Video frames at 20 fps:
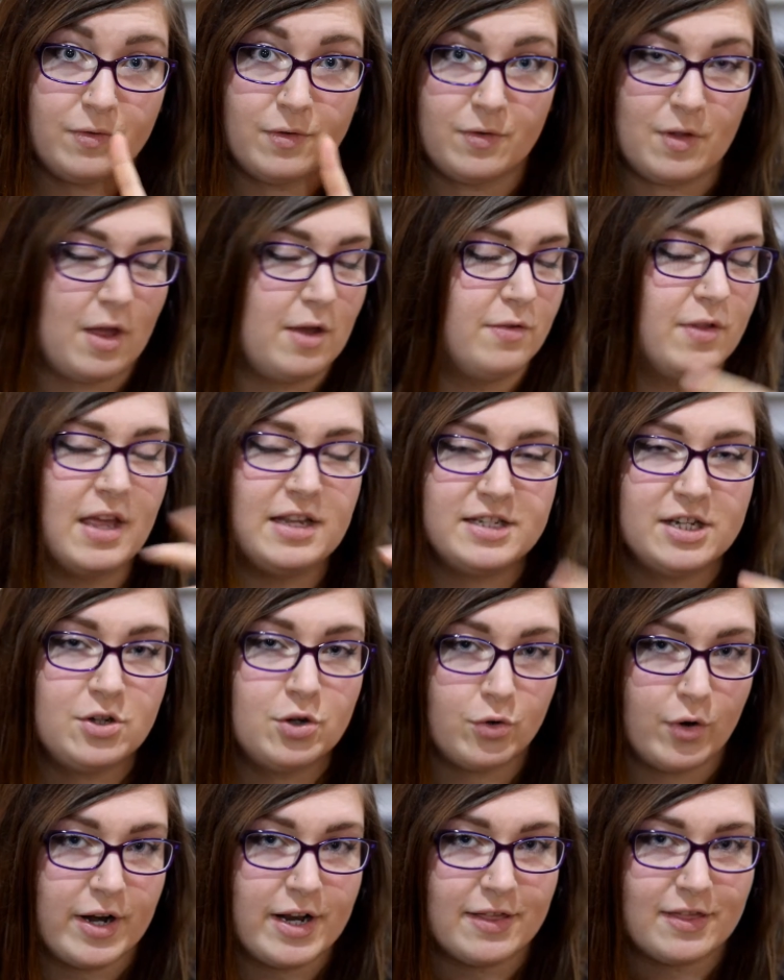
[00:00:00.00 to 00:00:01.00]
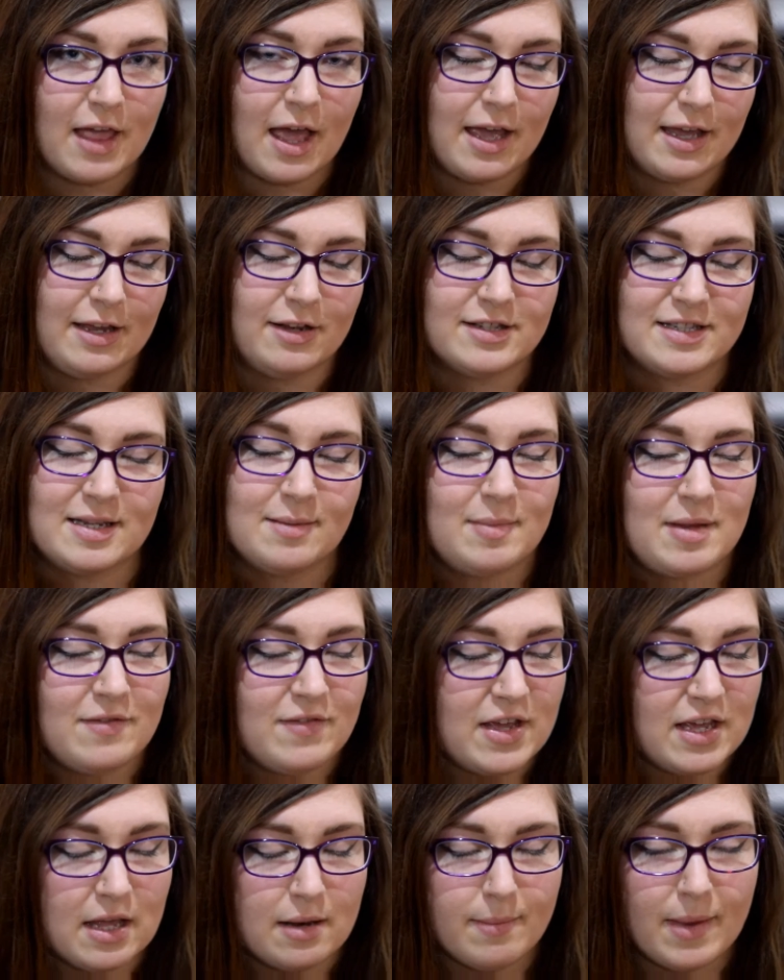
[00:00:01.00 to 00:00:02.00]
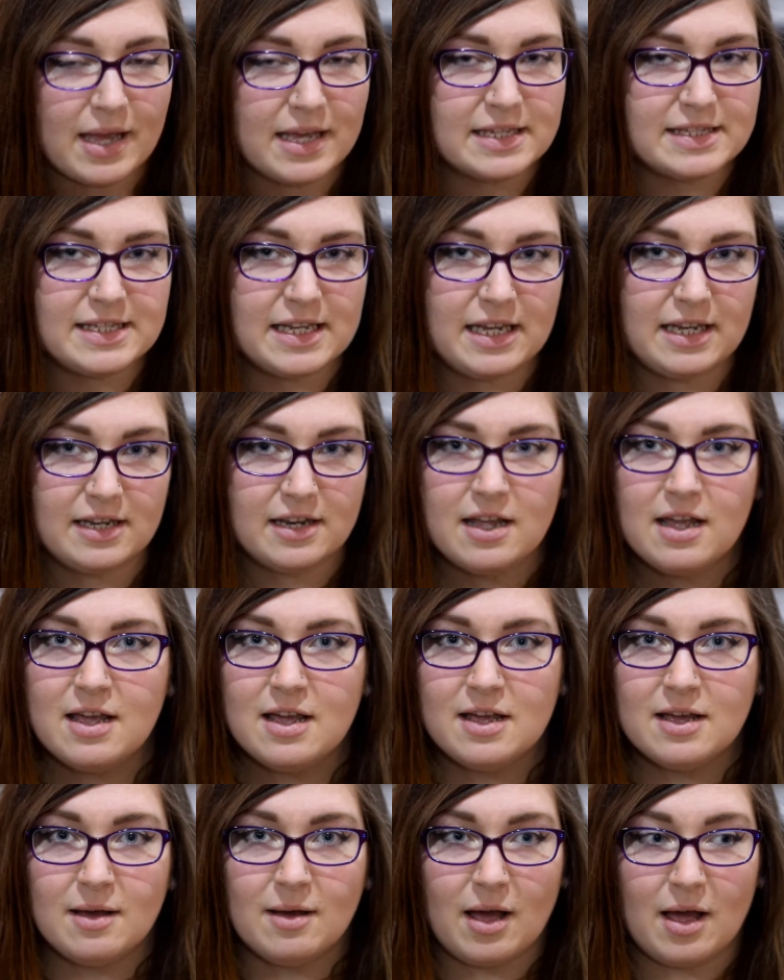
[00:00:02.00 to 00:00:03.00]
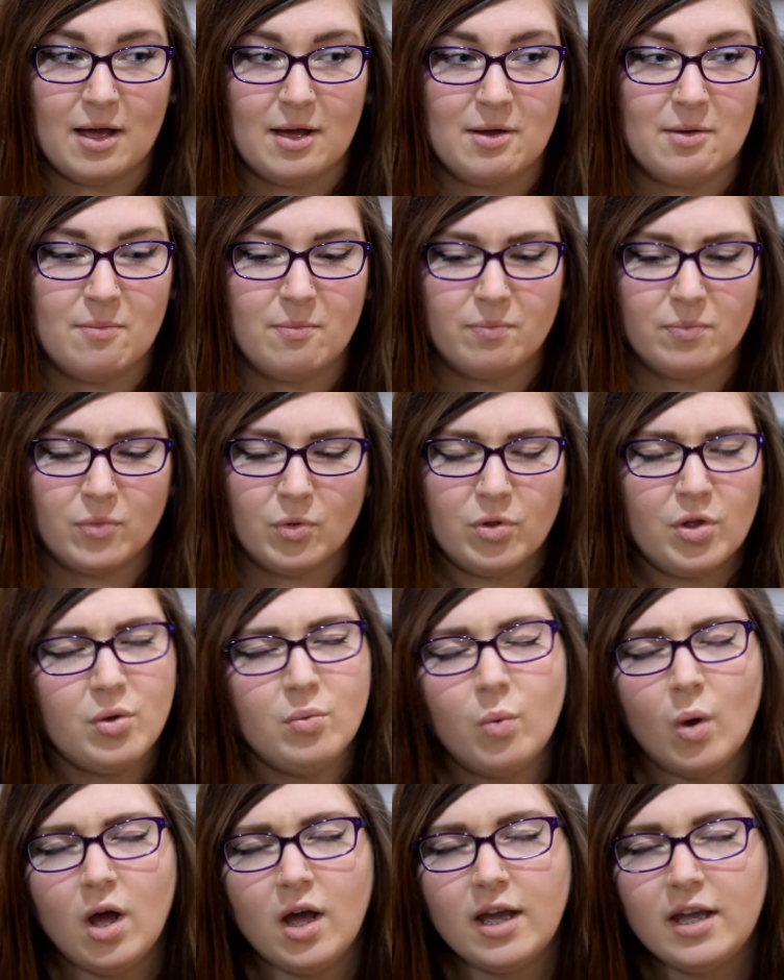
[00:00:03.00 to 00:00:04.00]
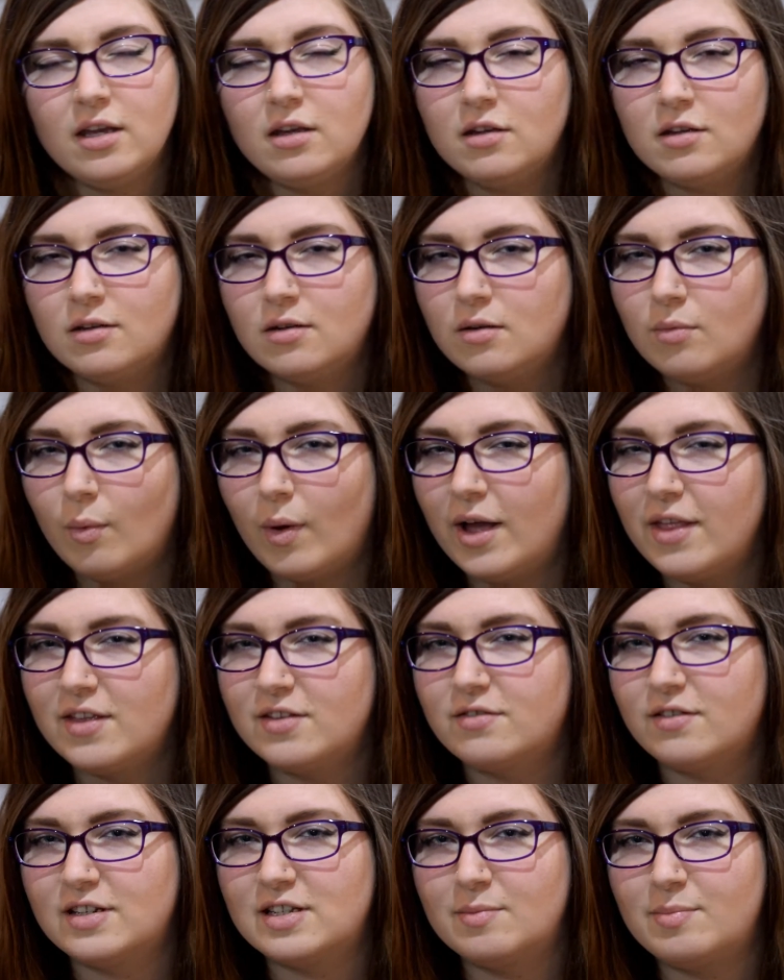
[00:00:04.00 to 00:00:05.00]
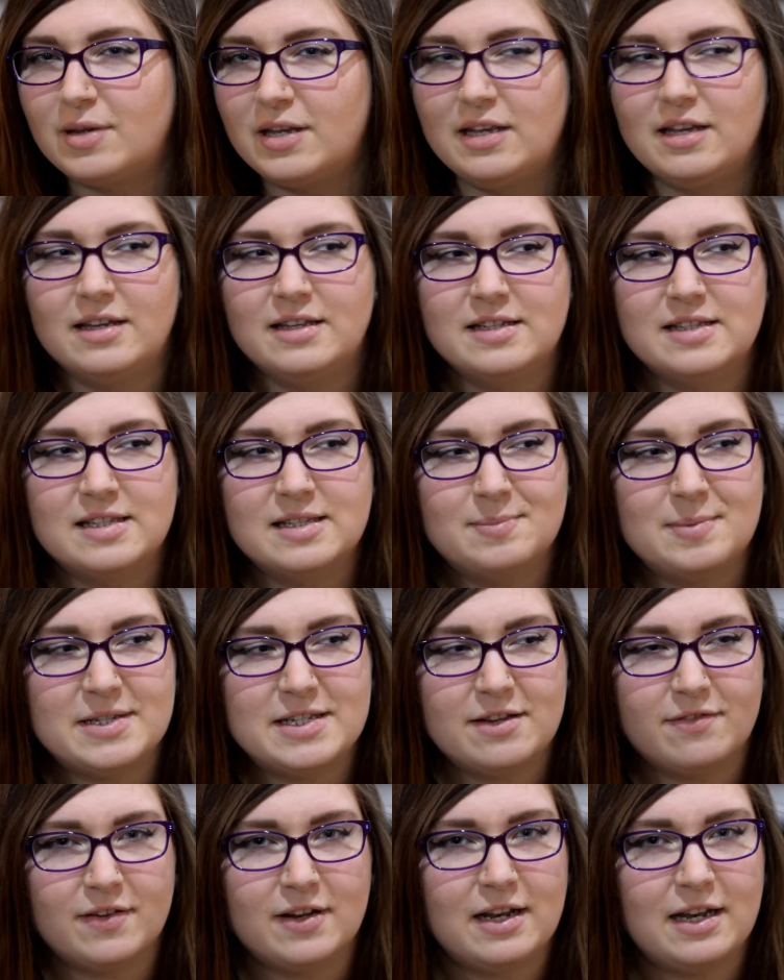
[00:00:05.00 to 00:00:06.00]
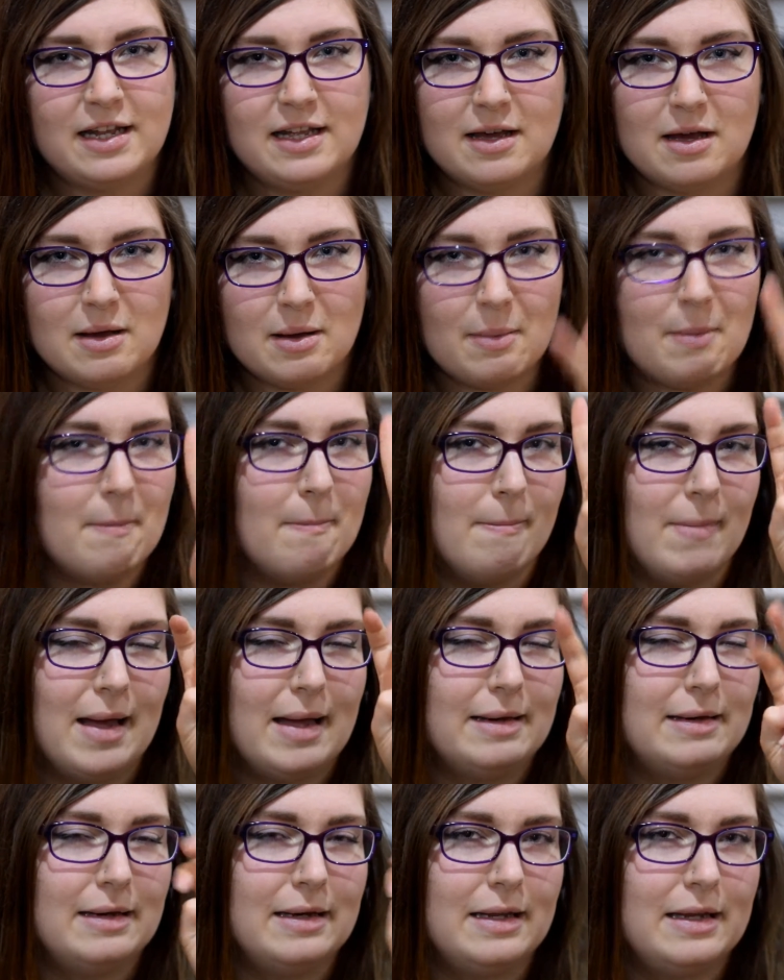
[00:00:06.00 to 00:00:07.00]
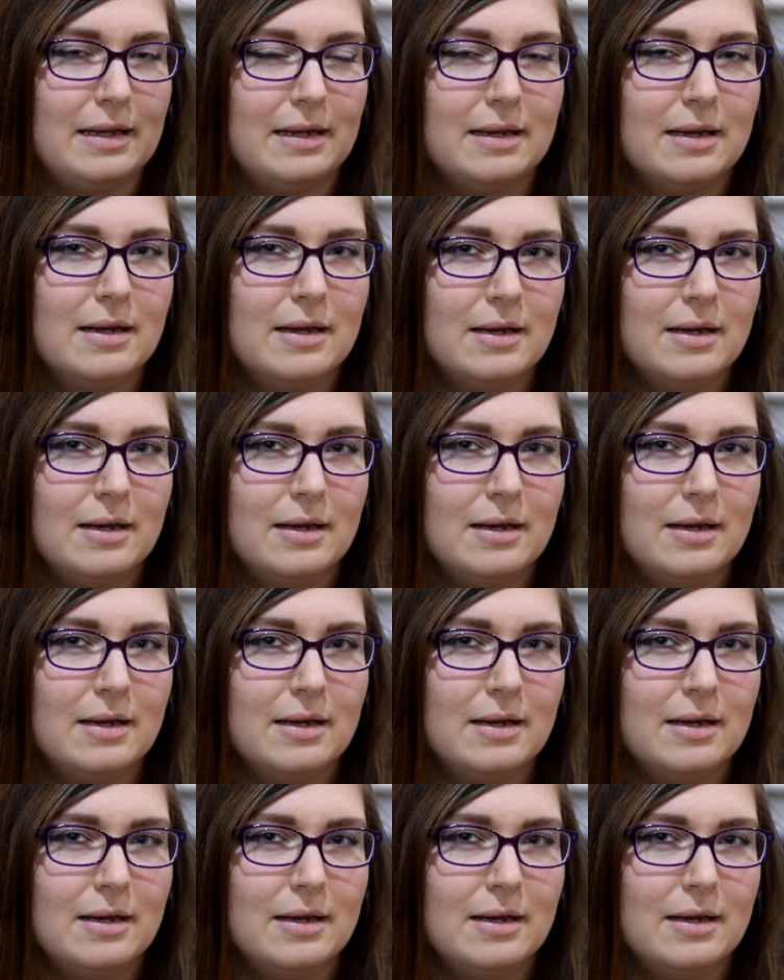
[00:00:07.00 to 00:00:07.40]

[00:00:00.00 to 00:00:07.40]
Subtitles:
They did credit that in Simply Vegan magazine. Although why this recipe is specifically a manly